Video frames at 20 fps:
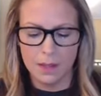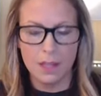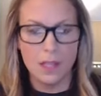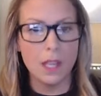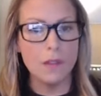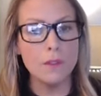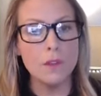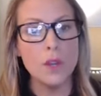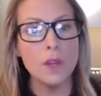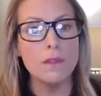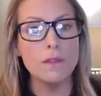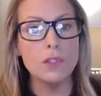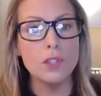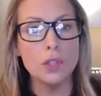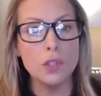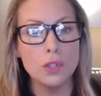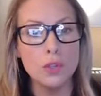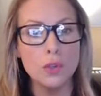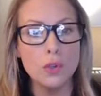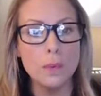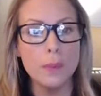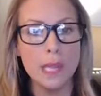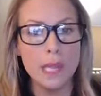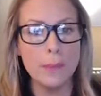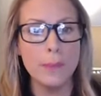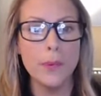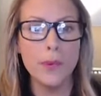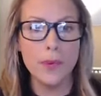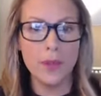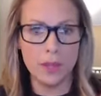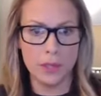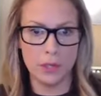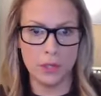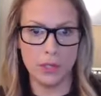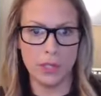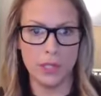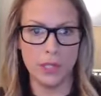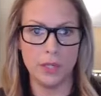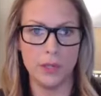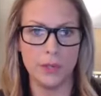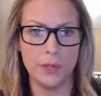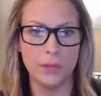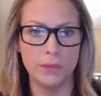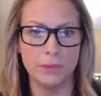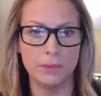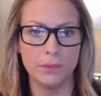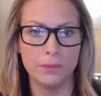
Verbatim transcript: If you have two people under you